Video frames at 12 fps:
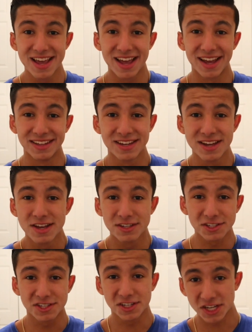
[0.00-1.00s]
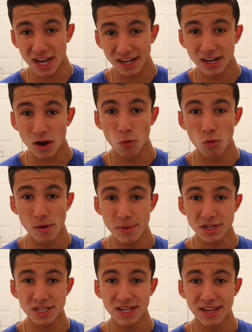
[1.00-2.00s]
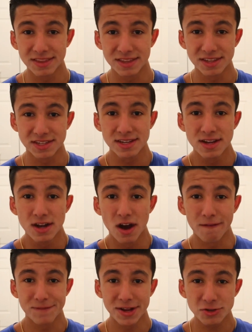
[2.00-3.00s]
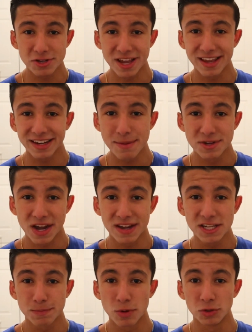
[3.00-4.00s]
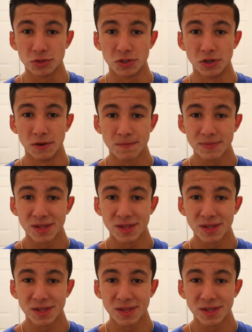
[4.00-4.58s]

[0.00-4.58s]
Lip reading: And just check out War Machine in this Avengers Endgame Chinese poster.